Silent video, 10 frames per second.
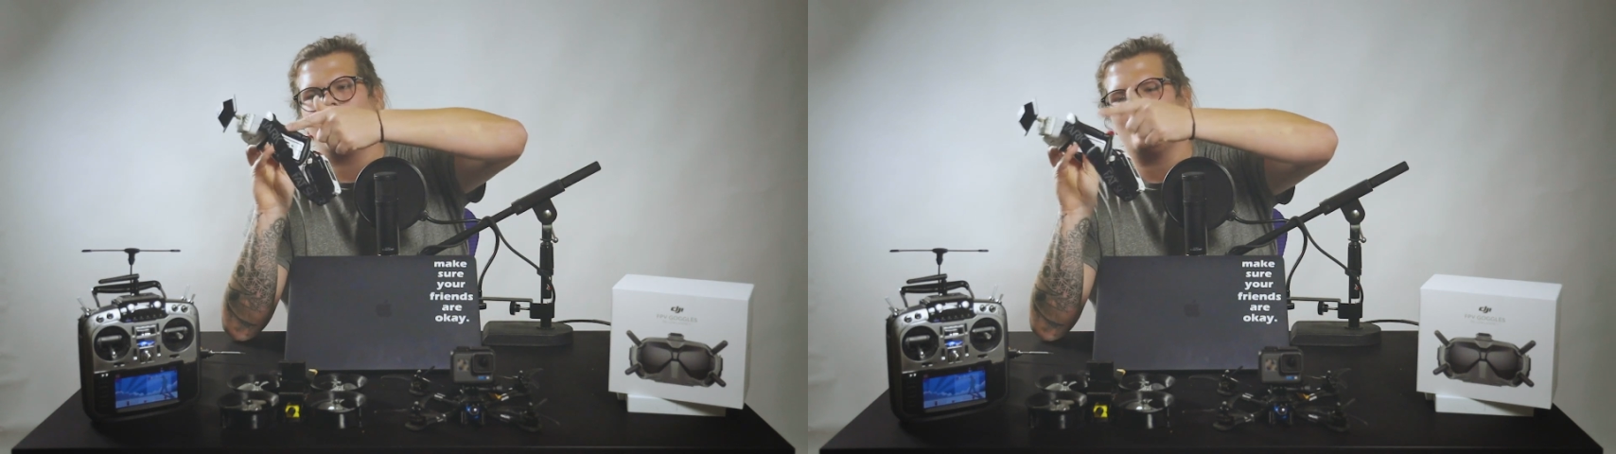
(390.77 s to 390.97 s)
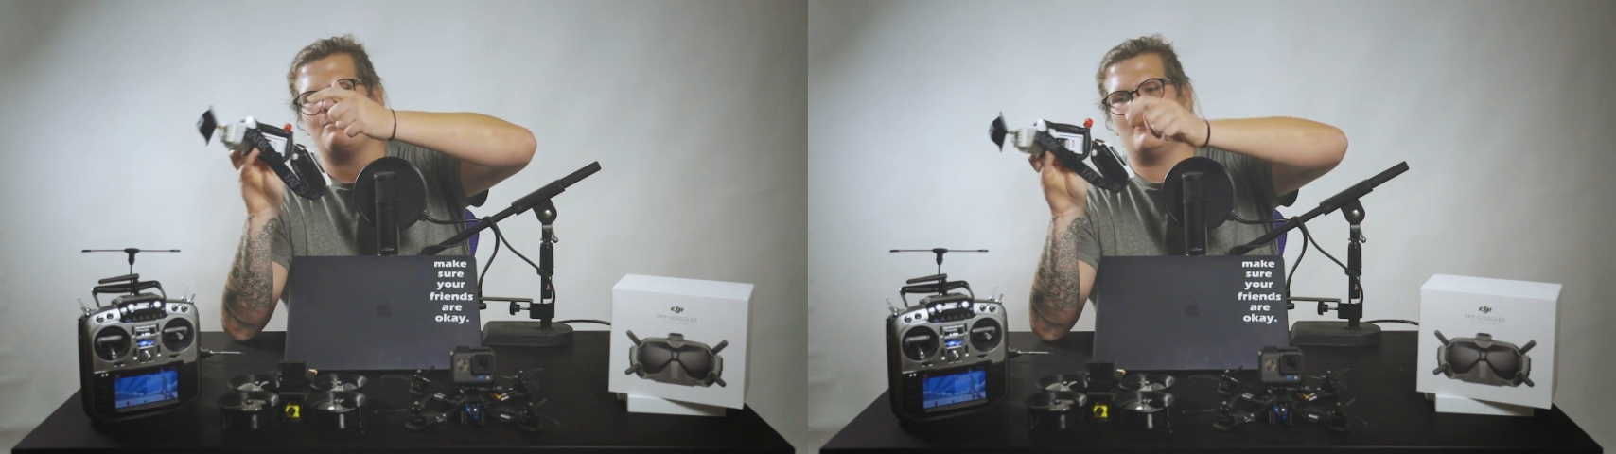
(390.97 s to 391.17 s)

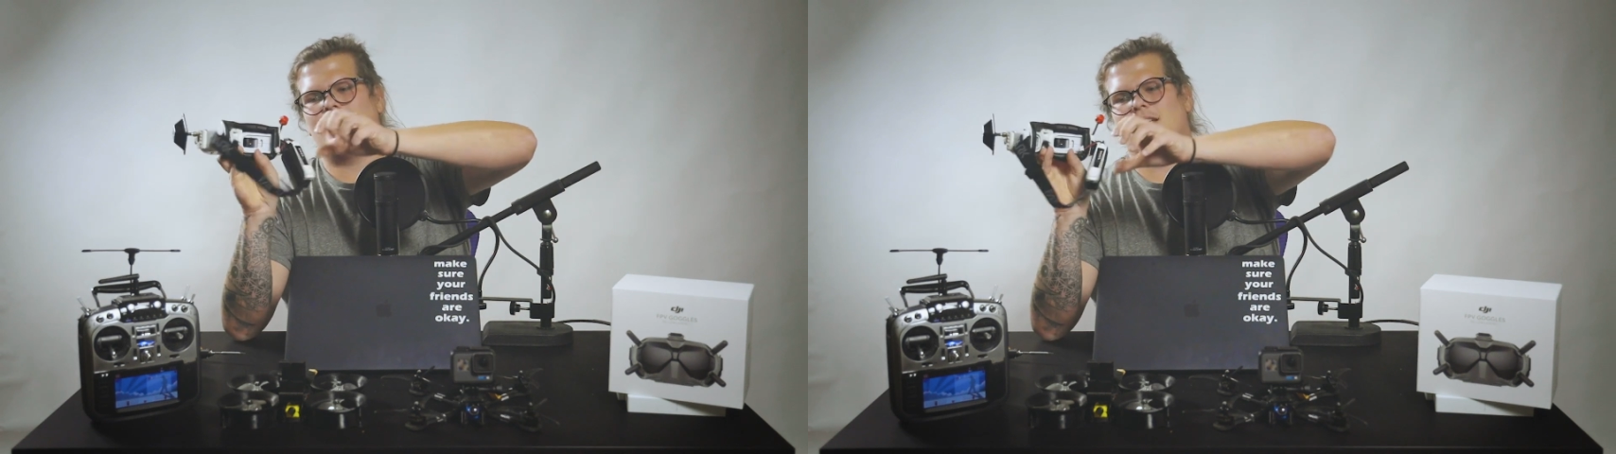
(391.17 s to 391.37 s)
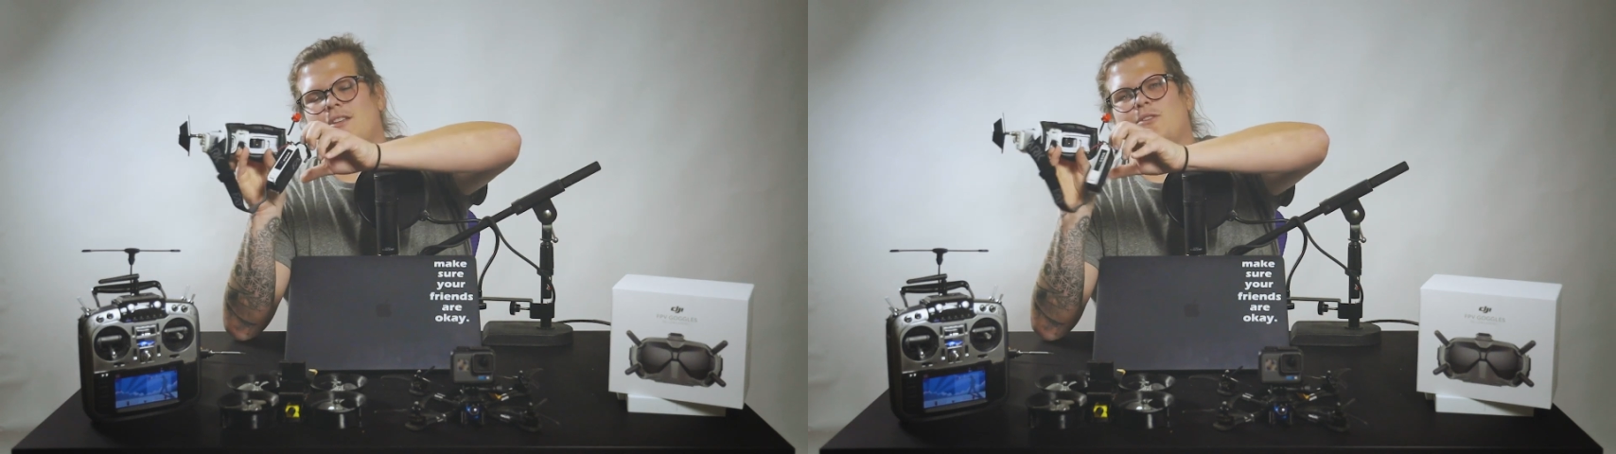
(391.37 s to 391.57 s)

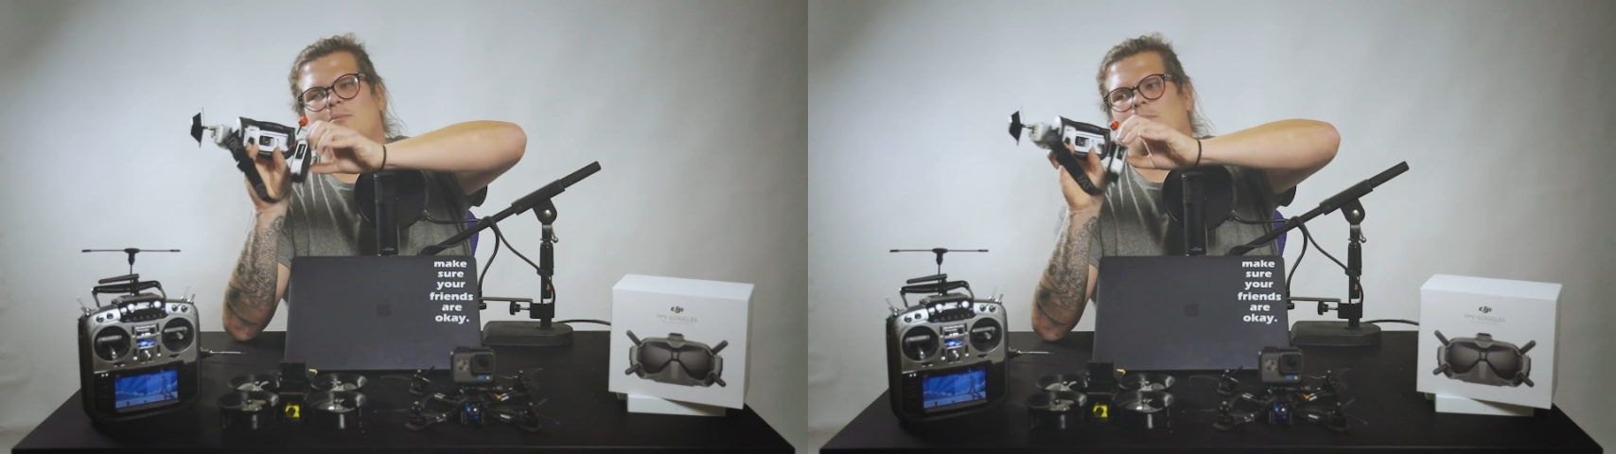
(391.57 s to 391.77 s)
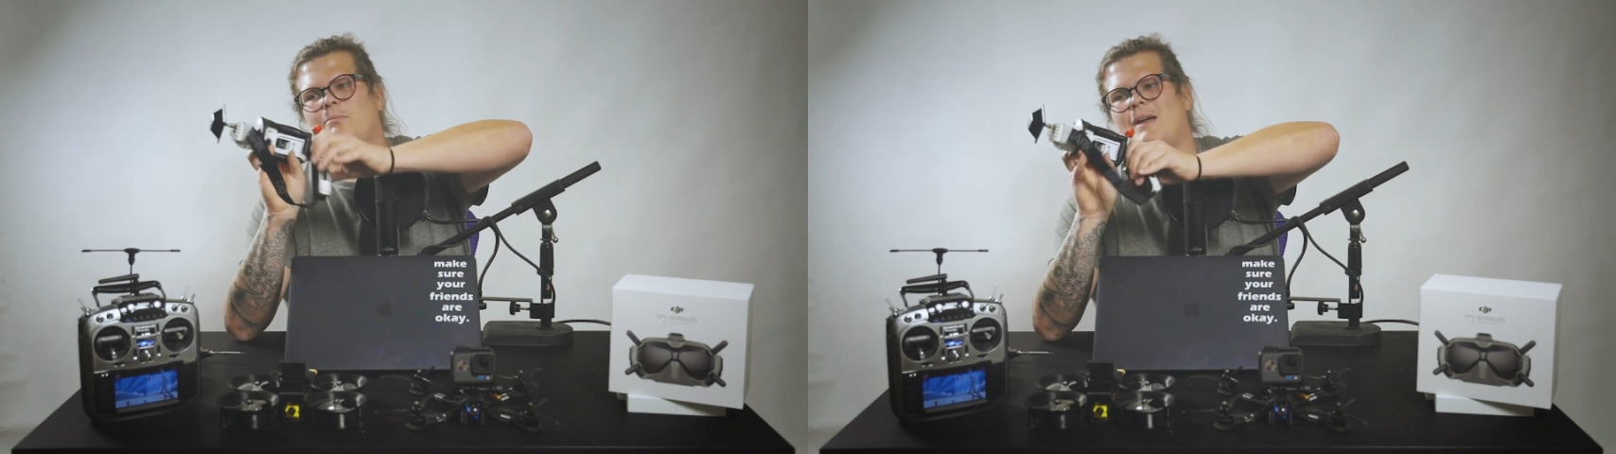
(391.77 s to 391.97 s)
faceplate, a
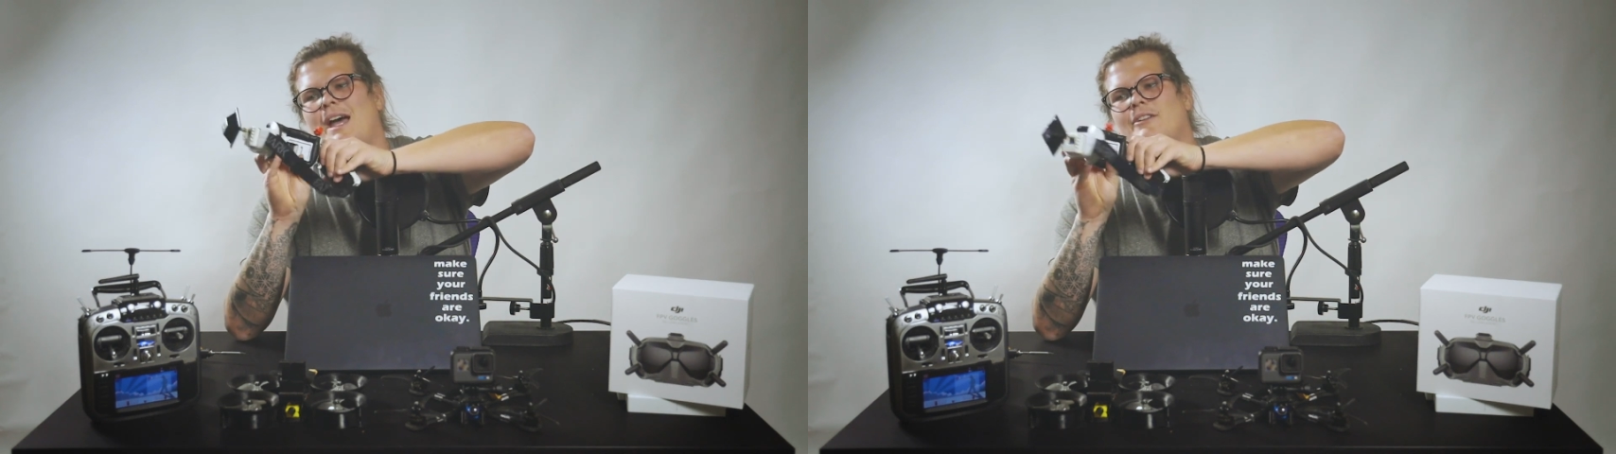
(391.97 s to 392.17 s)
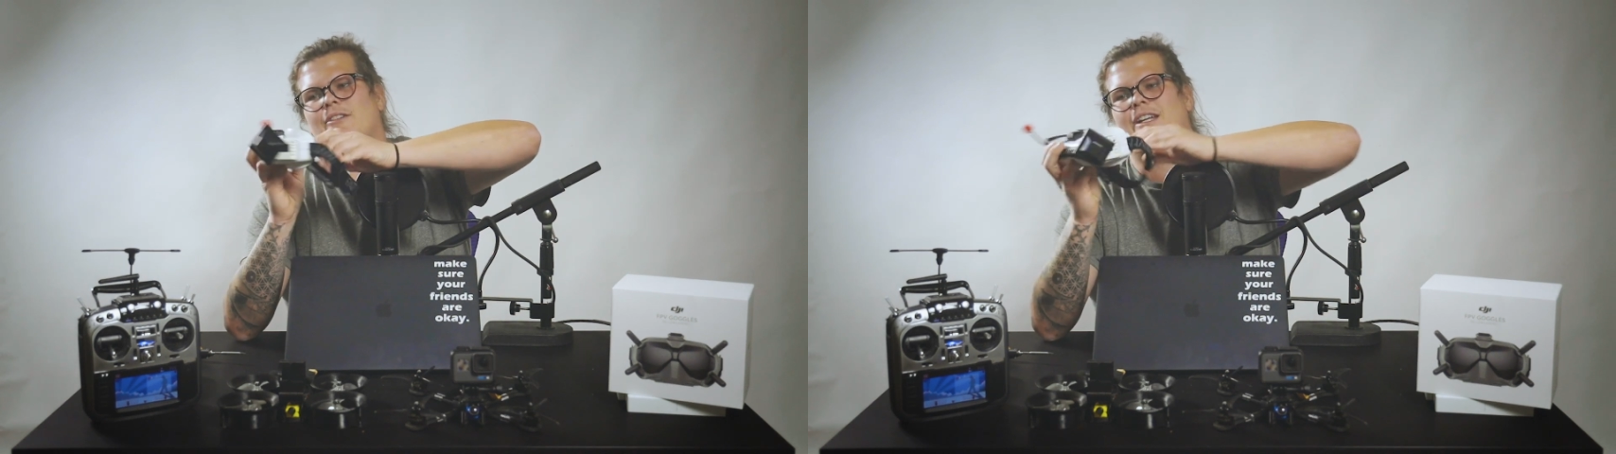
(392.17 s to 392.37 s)
new
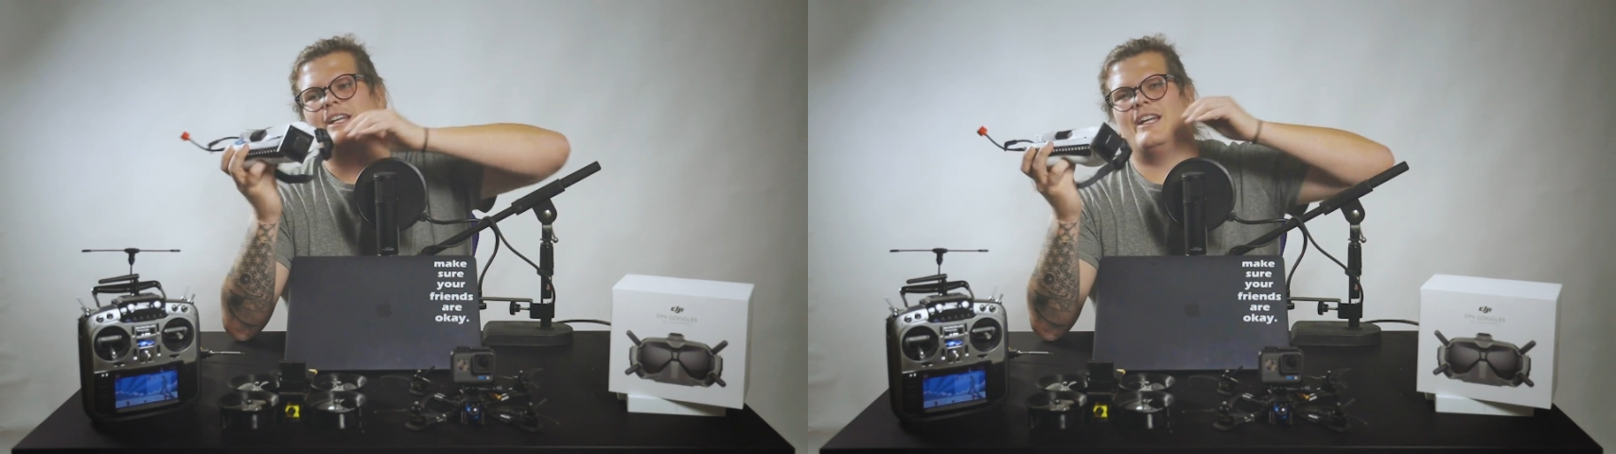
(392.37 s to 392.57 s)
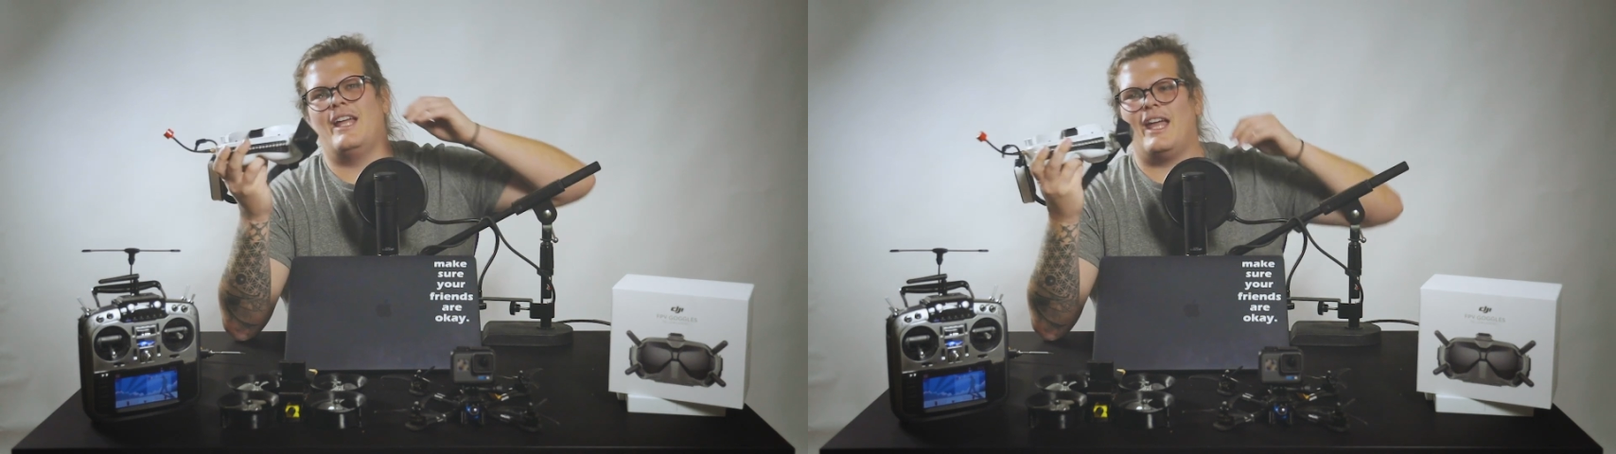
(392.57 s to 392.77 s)
battery,